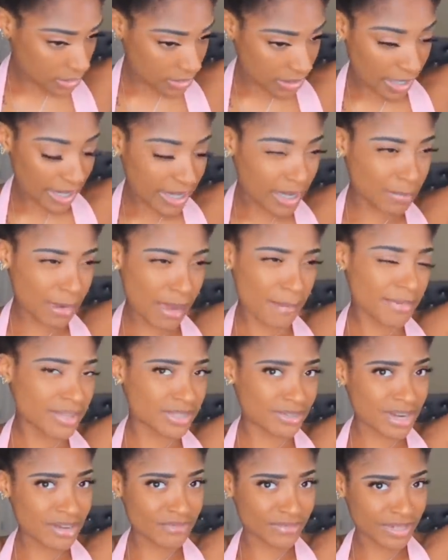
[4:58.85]
and the bobby pins
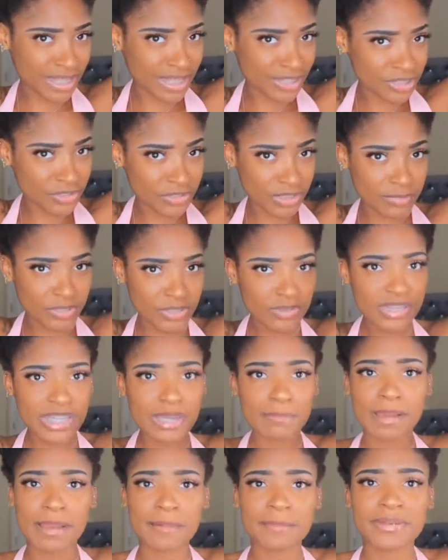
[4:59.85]
are not from dollar tree but you can
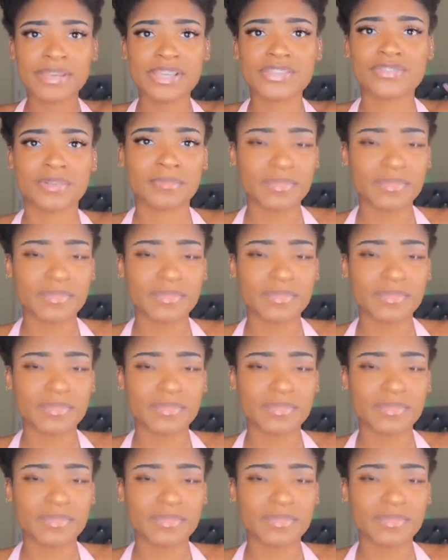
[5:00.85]
get bobby pins from